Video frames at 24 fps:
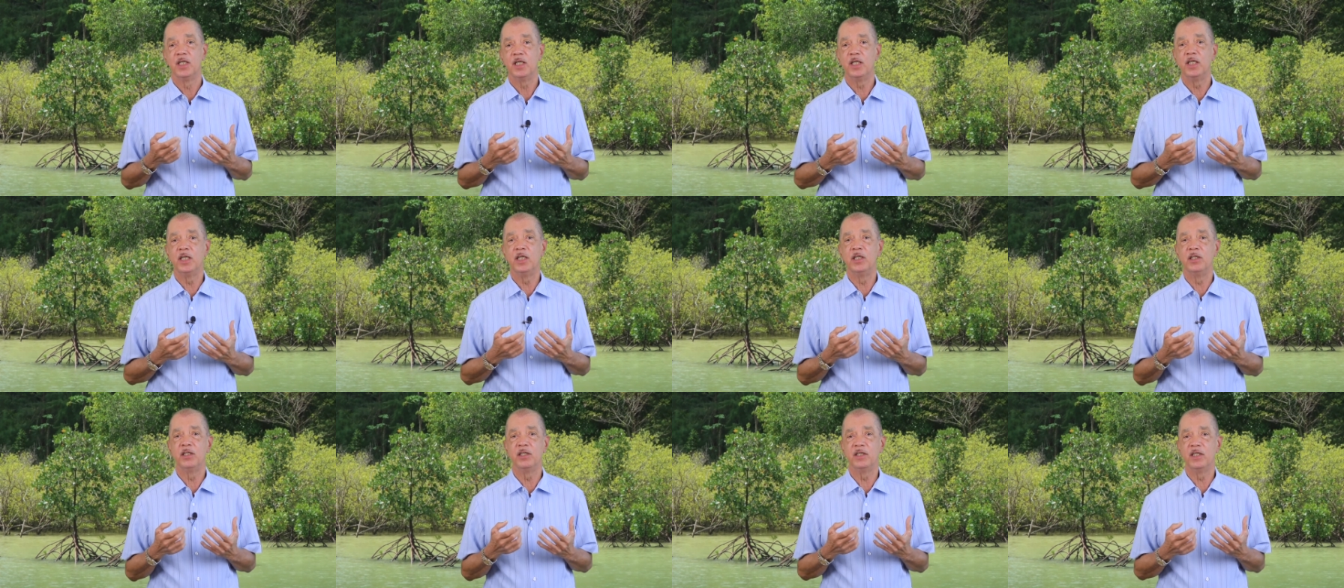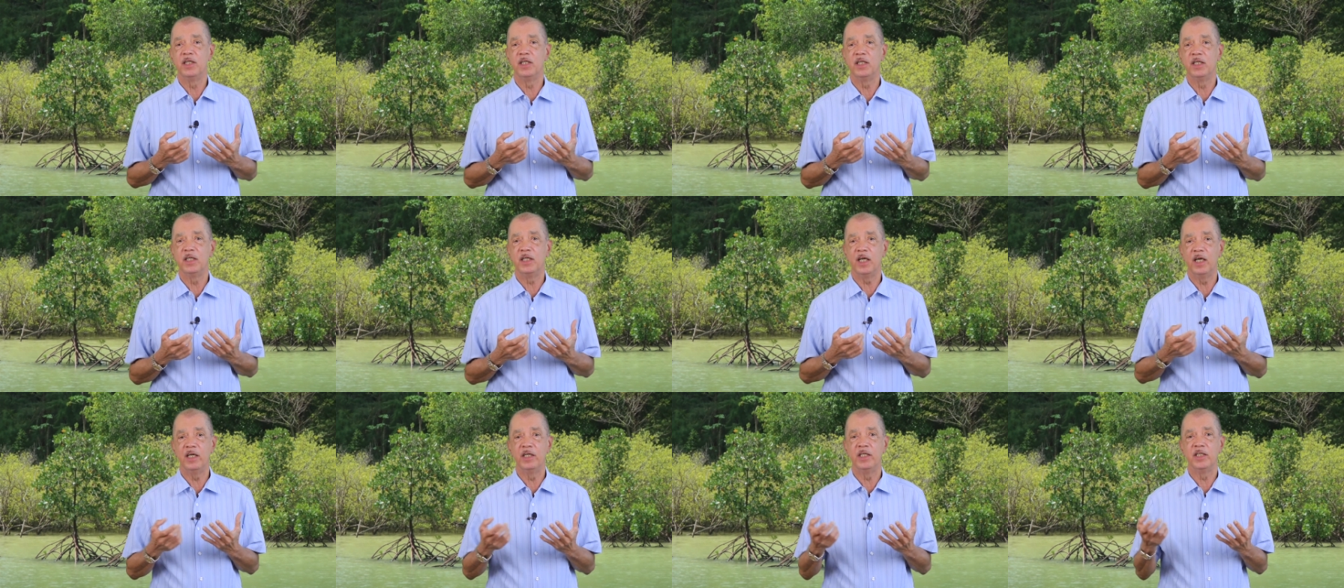in
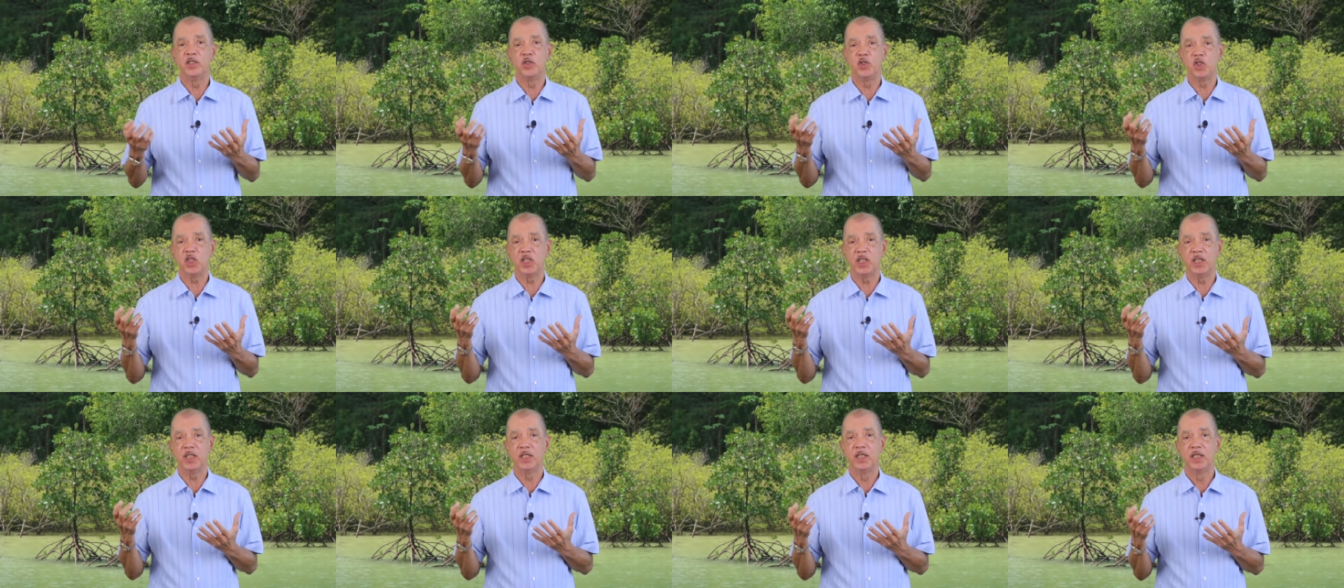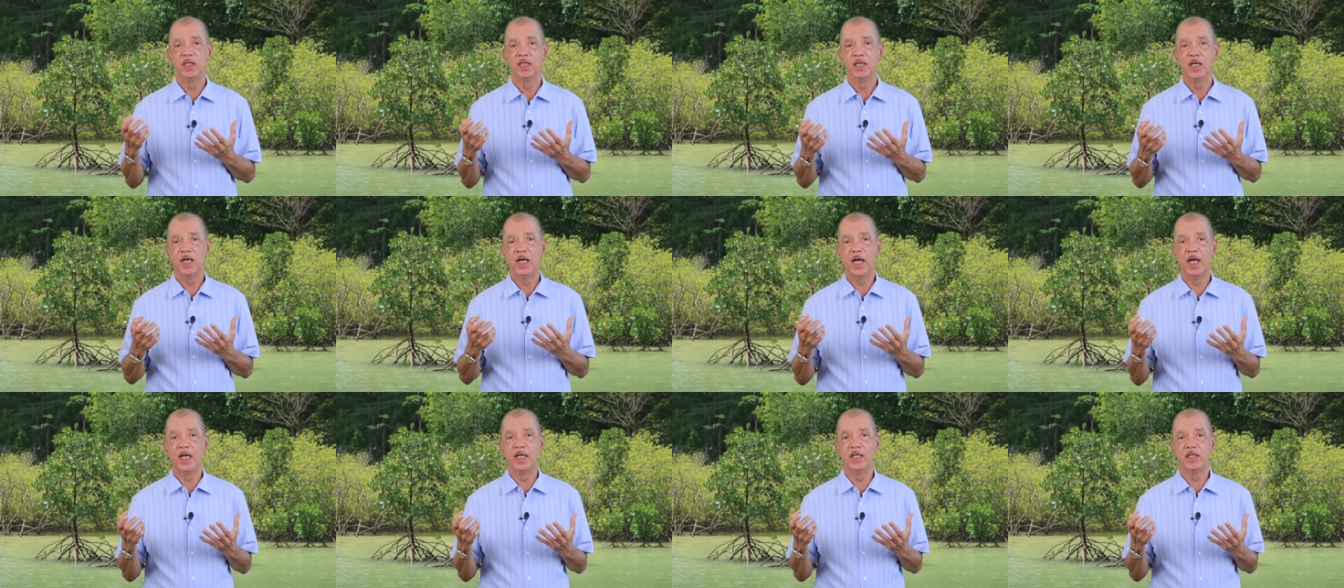the energy
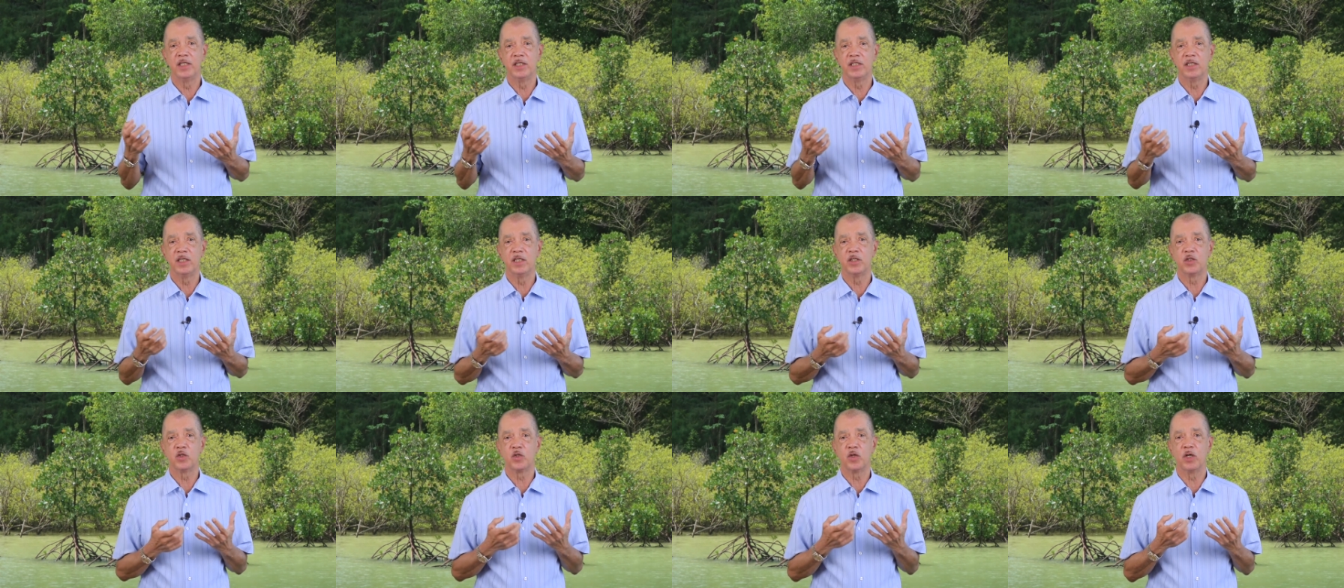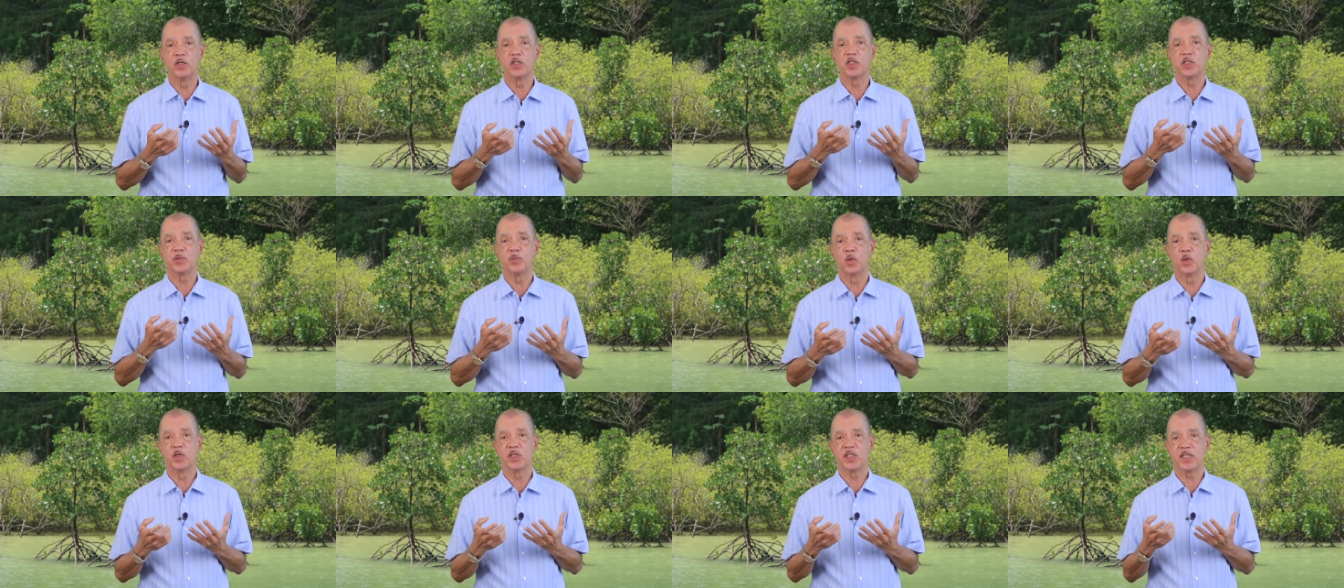and
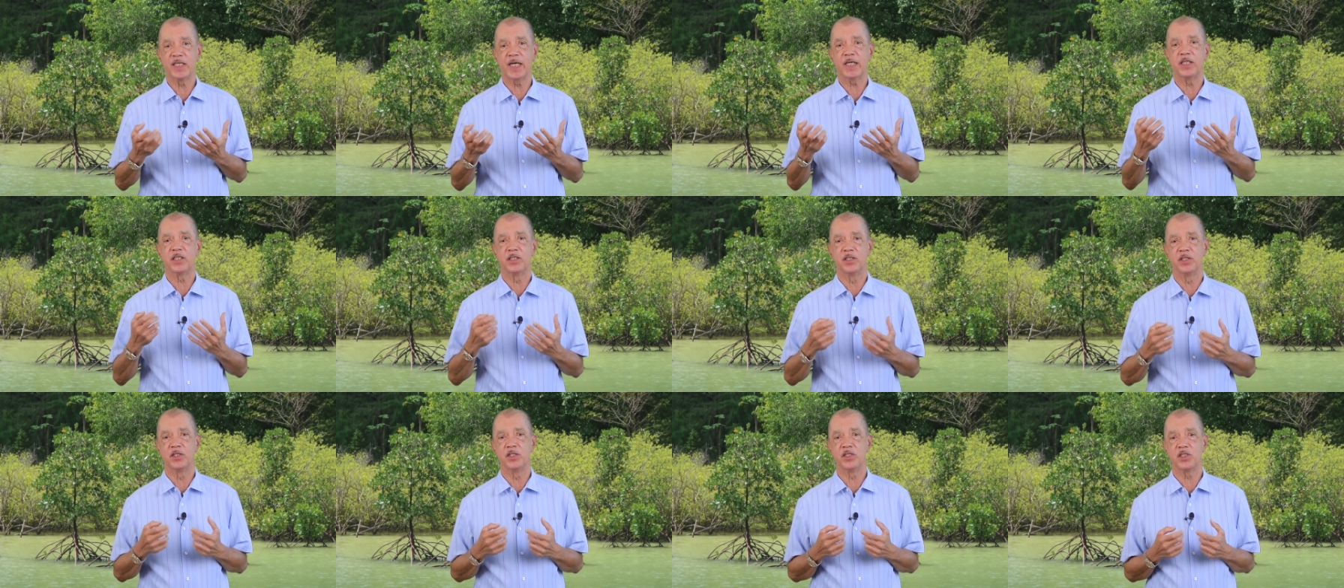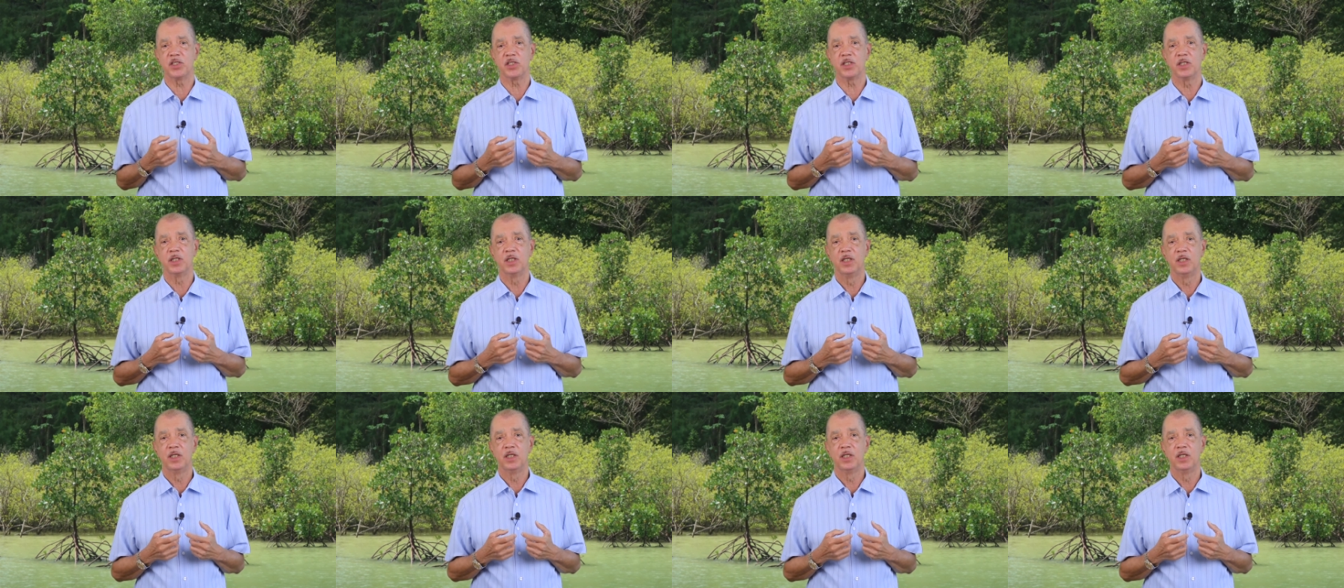transport sectors